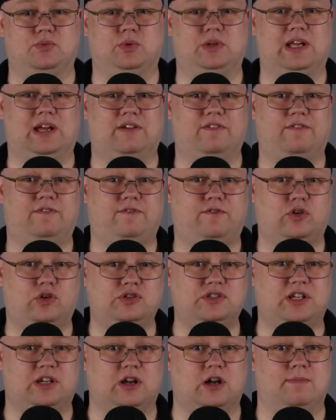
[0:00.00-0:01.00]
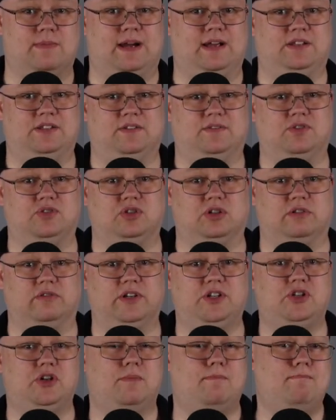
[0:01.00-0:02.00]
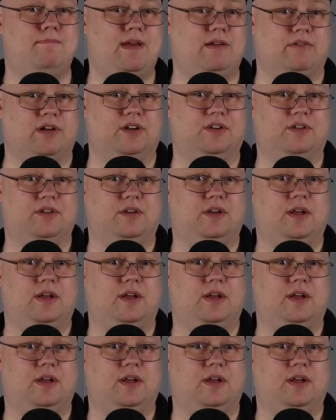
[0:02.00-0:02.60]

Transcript: will have 4 TB of storage mirrored.